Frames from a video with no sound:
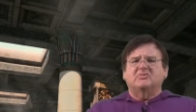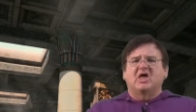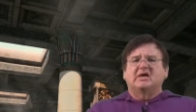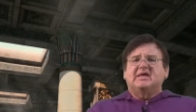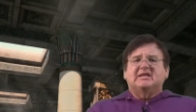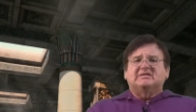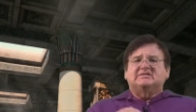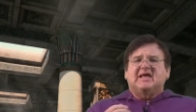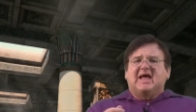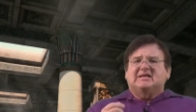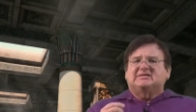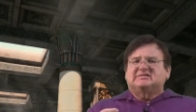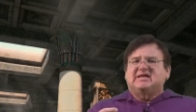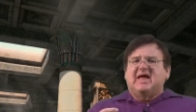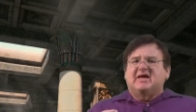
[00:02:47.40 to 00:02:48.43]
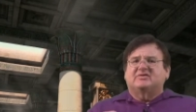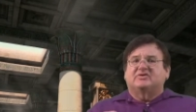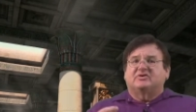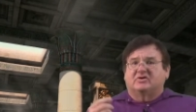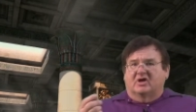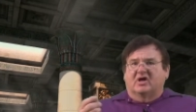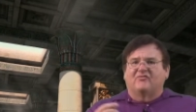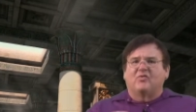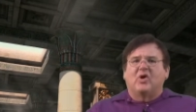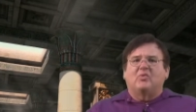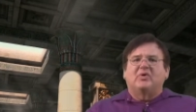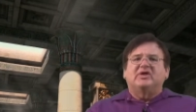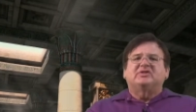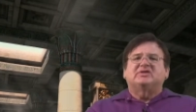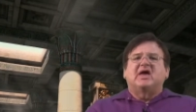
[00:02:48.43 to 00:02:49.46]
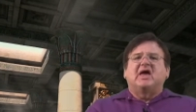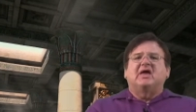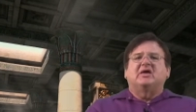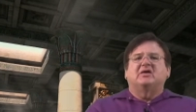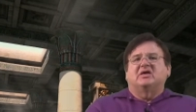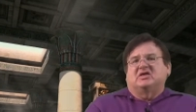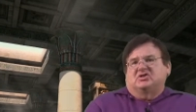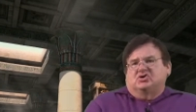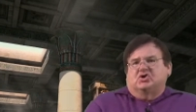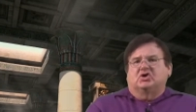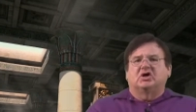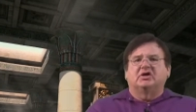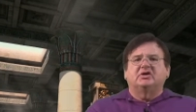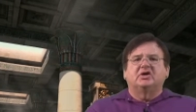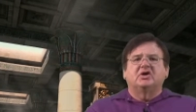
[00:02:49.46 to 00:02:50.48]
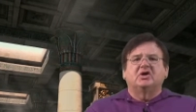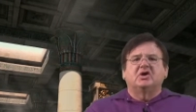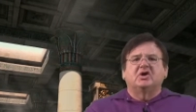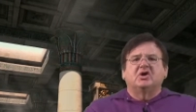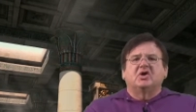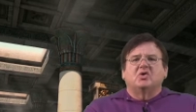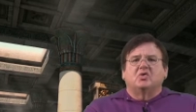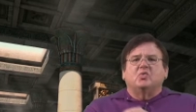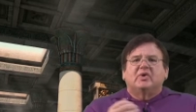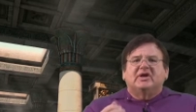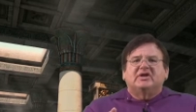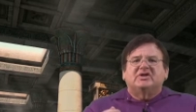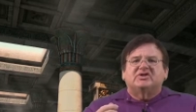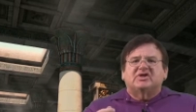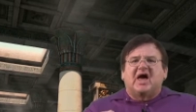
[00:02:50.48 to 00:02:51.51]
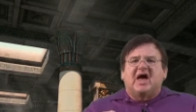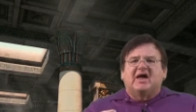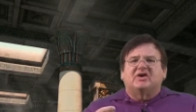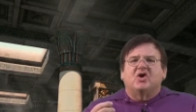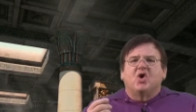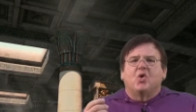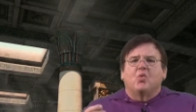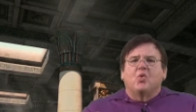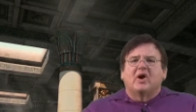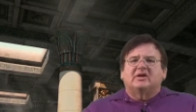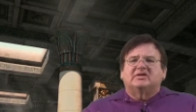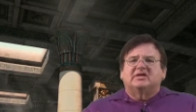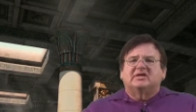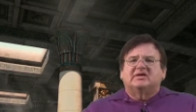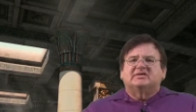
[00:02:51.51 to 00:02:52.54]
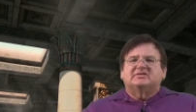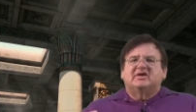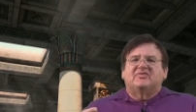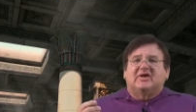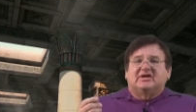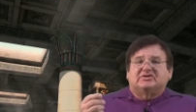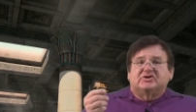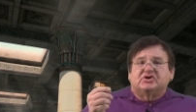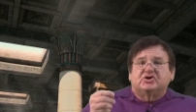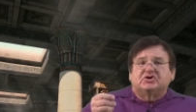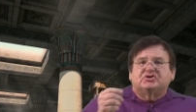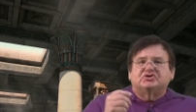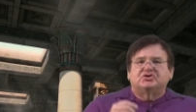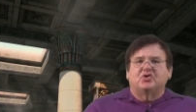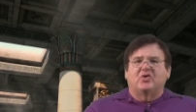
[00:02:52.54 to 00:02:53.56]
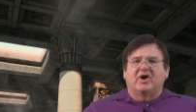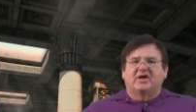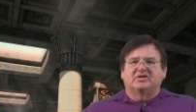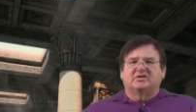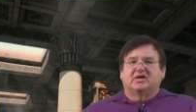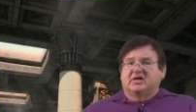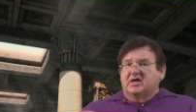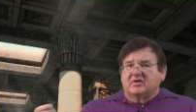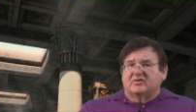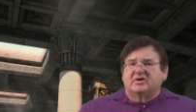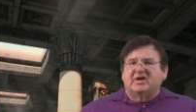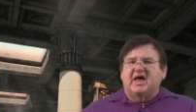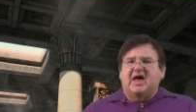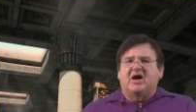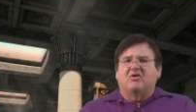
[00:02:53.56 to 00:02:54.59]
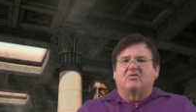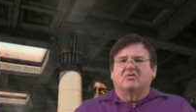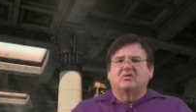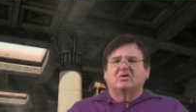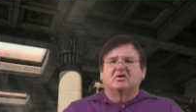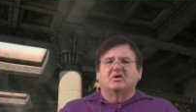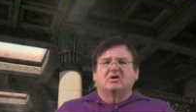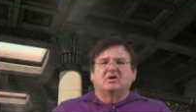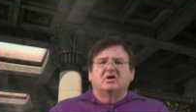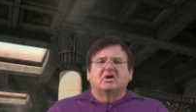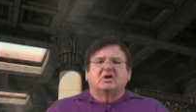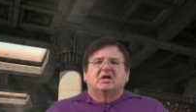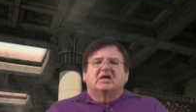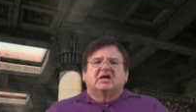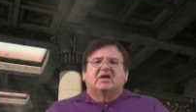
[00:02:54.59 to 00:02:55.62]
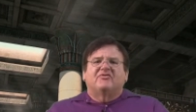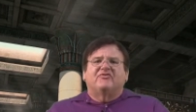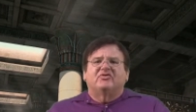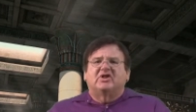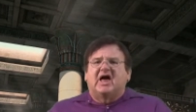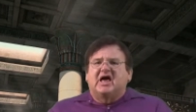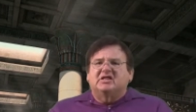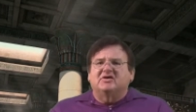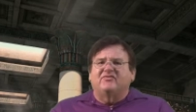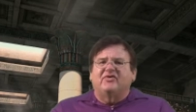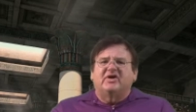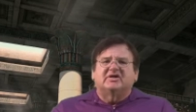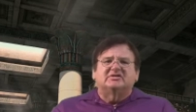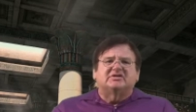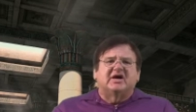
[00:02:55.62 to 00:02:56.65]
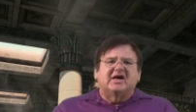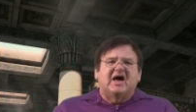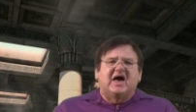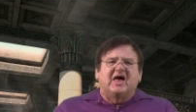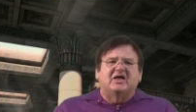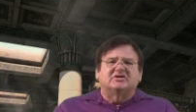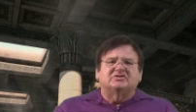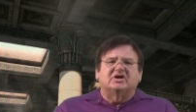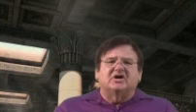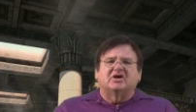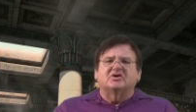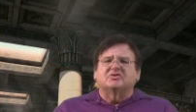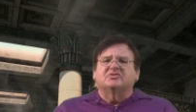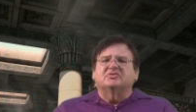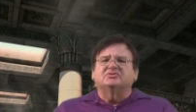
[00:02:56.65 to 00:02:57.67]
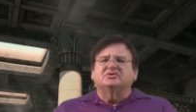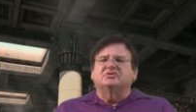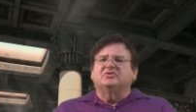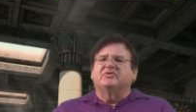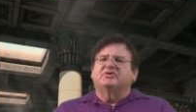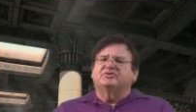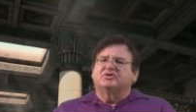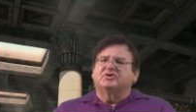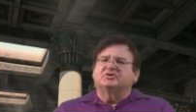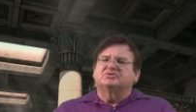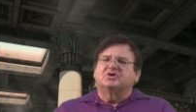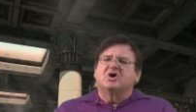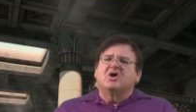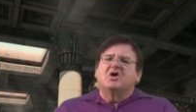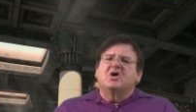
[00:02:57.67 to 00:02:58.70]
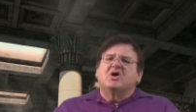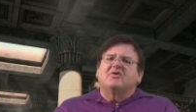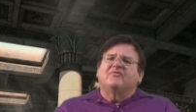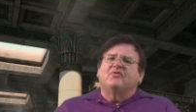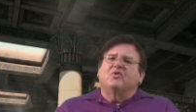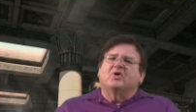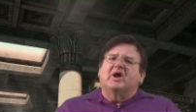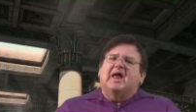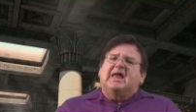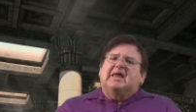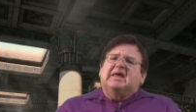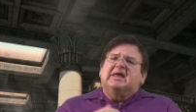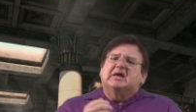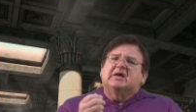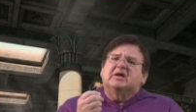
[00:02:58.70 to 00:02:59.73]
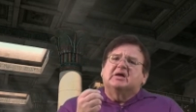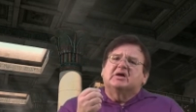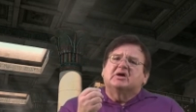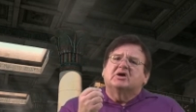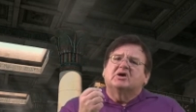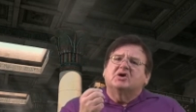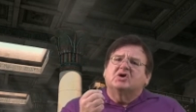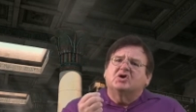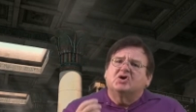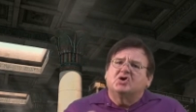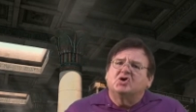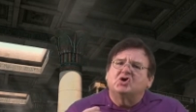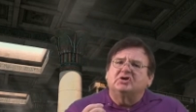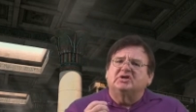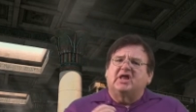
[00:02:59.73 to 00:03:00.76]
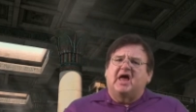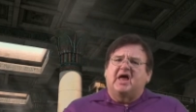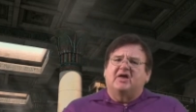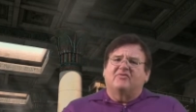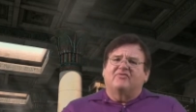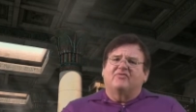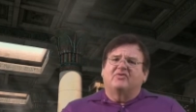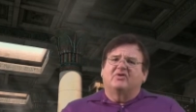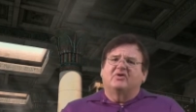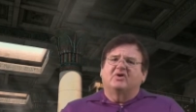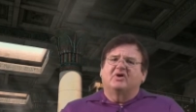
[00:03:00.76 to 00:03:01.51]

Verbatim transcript: Against that standard of what we say is good, we decide what it is that is a good choice here and now. If philosophy and psychology are crucial to the search for a good life